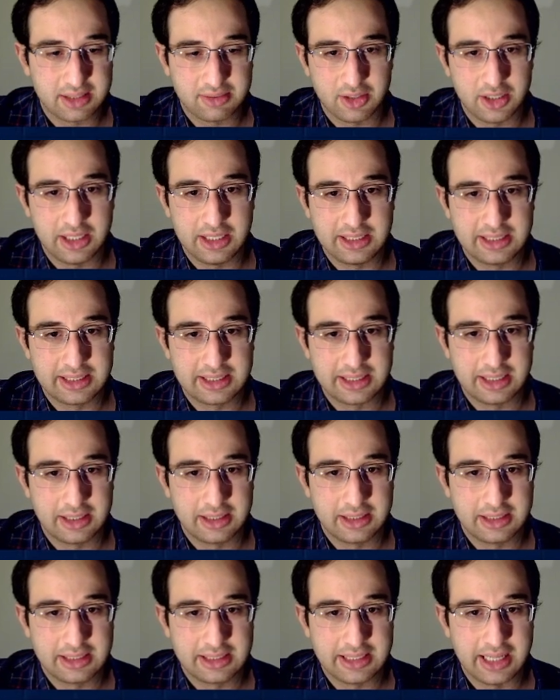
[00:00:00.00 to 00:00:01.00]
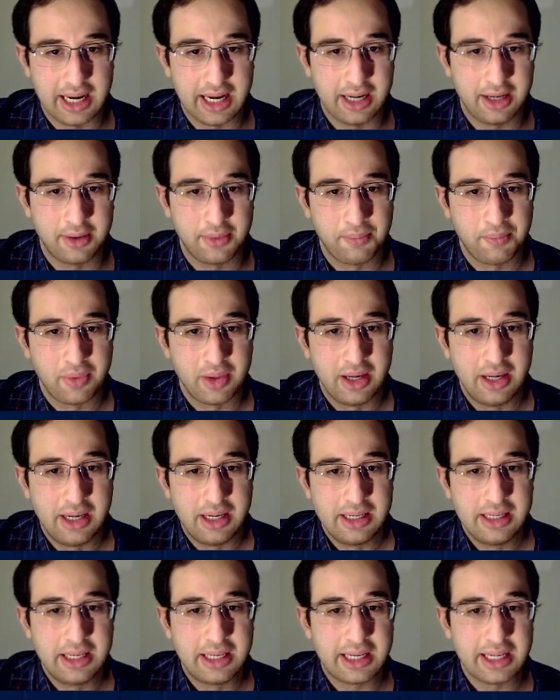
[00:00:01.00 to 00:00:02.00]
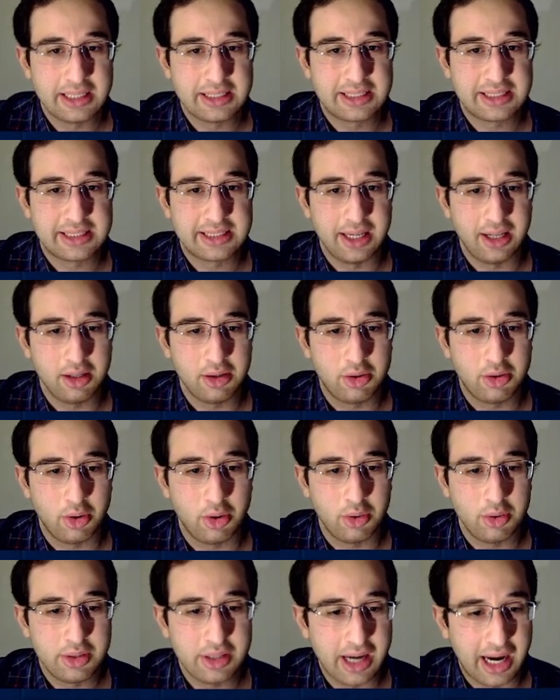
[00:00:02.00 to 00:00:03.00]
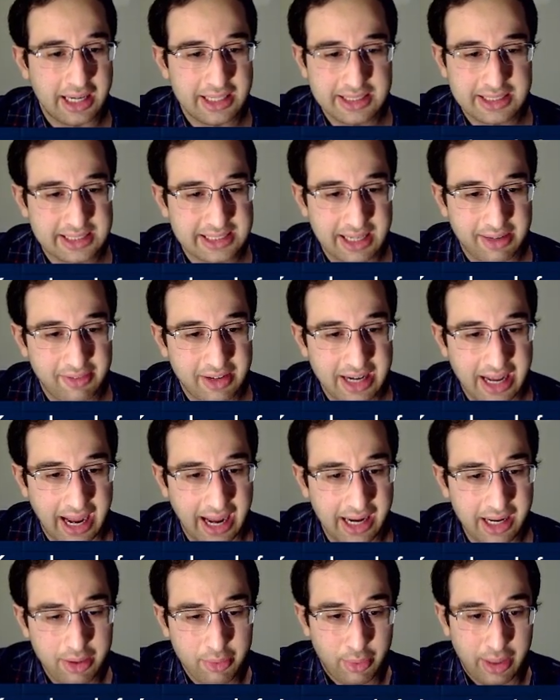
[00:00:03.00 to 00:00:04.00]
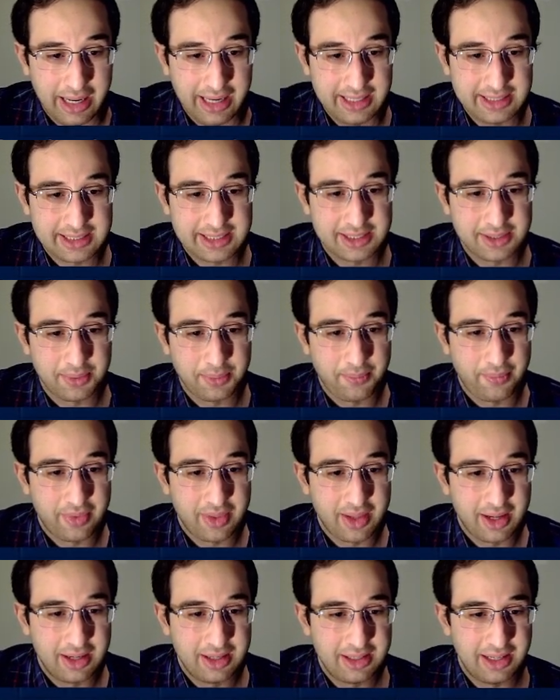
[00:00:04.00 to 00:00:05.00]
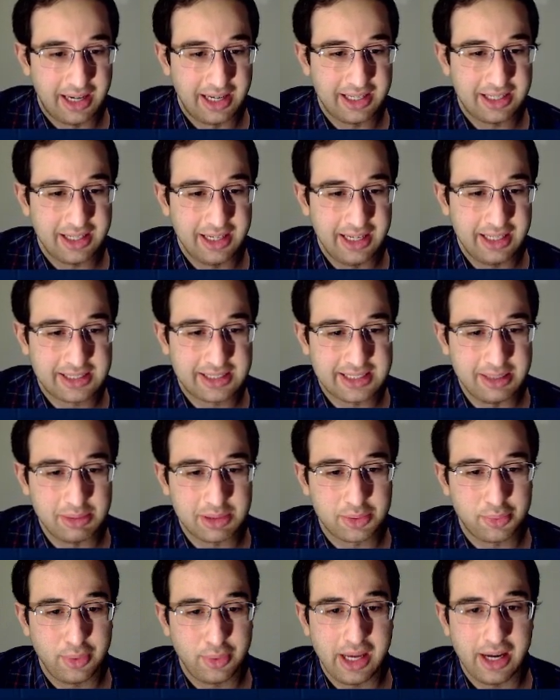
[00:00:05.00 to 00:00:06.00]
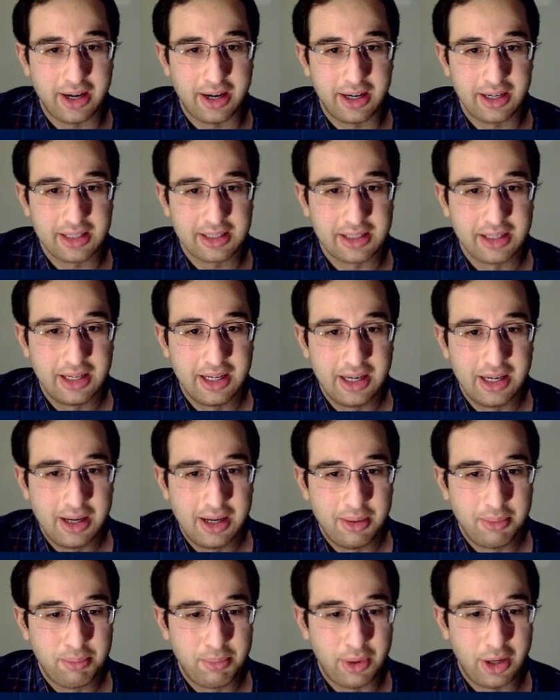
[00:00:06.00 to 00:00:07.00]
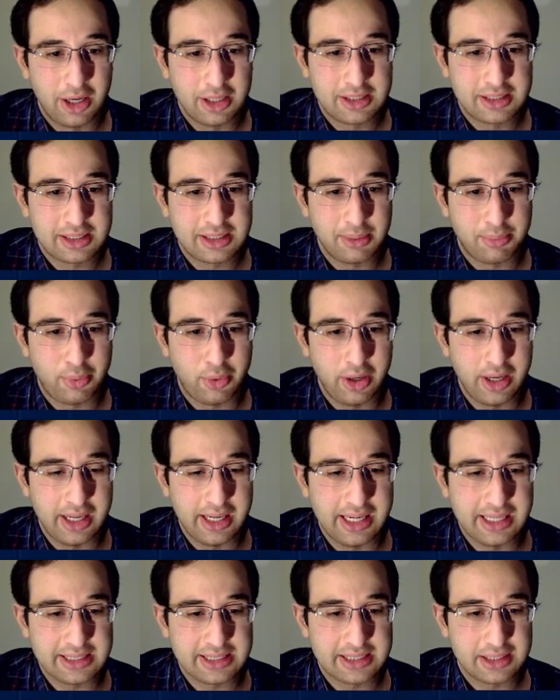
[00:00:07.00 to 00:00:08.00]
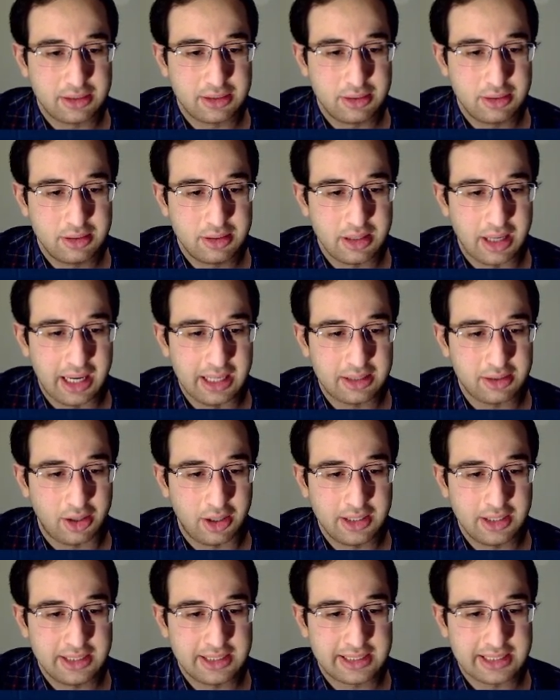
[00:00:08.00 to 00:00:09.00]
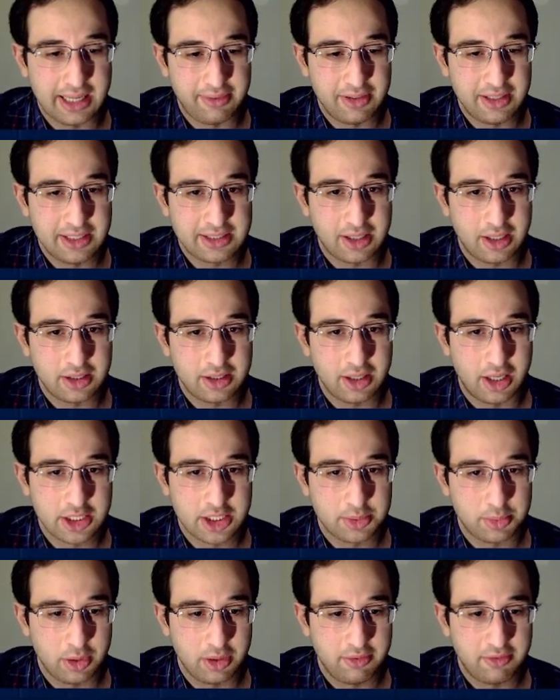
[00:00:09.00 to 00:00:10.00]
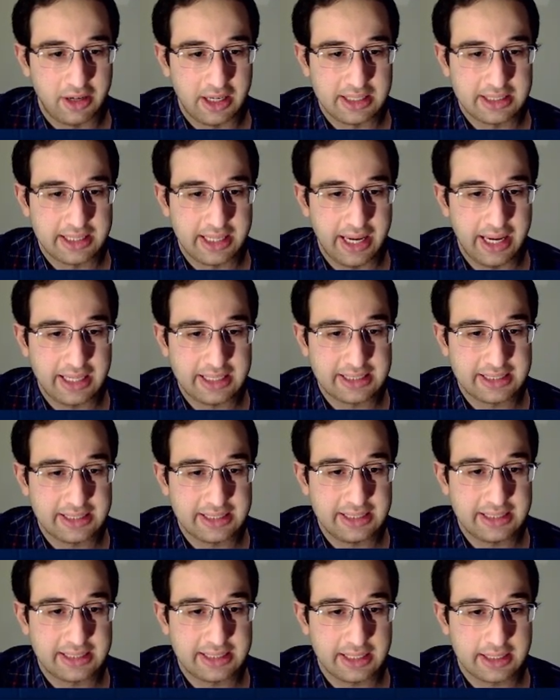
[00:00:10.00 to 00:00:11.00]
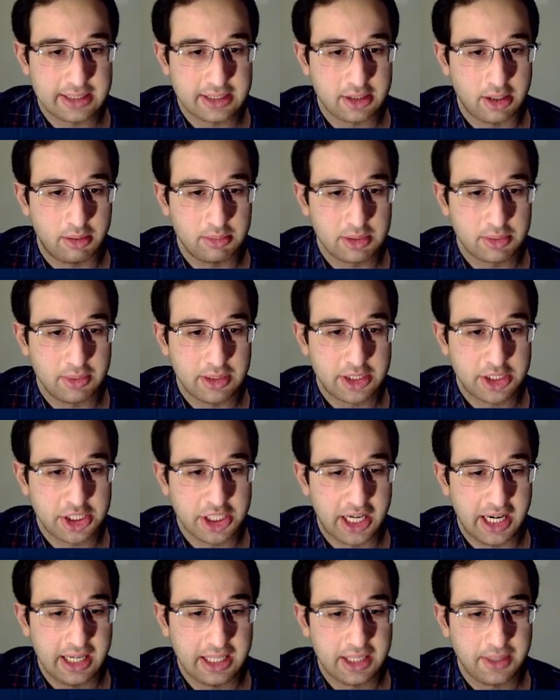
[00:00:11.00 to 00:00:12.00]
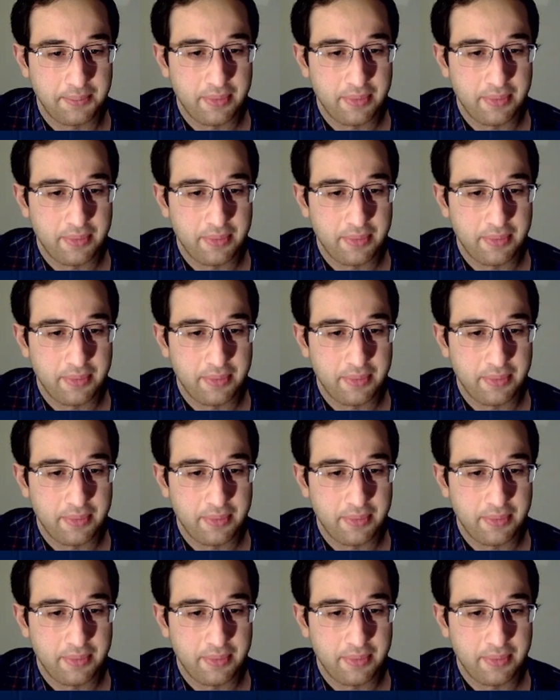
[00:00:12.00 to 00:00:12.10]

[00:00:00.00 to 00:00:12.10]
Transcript: for instance, then he can still go knight e7 anyways. Like, it seems weird, but the point is, knight on e7 is untouchable. If I take c6 comes with check,